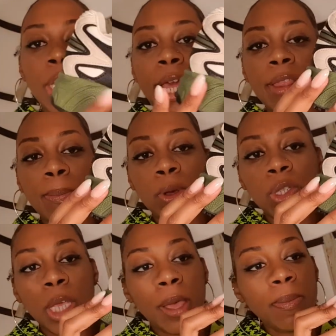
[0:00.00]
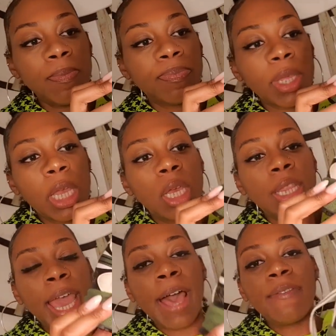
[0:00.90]
at the bottom. They
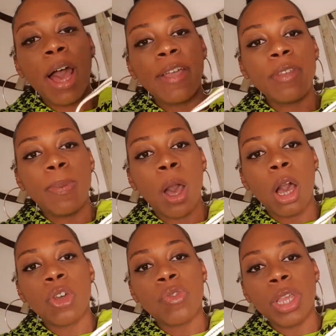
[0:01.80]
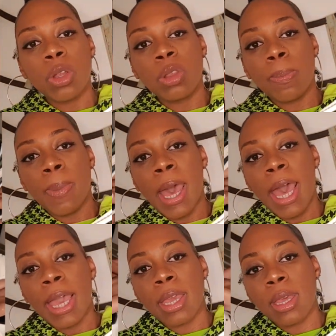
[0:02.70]
have Ivy Park written on the back,